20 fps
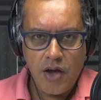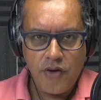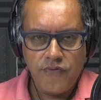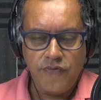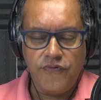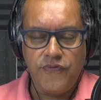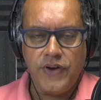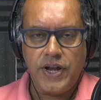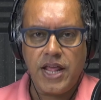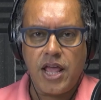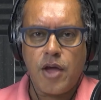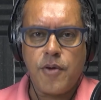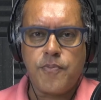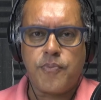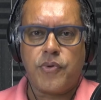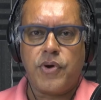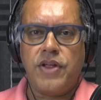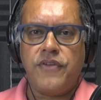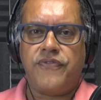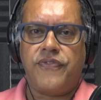video
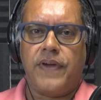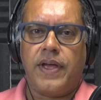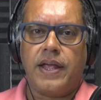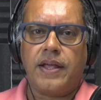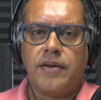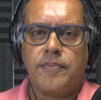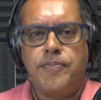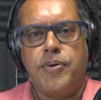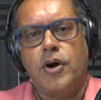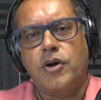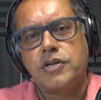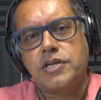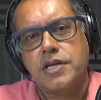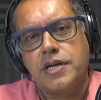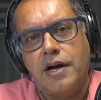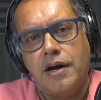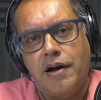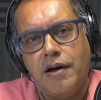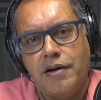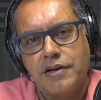briefing,
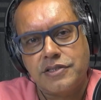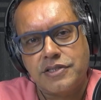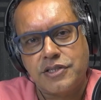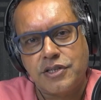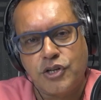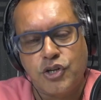podcast,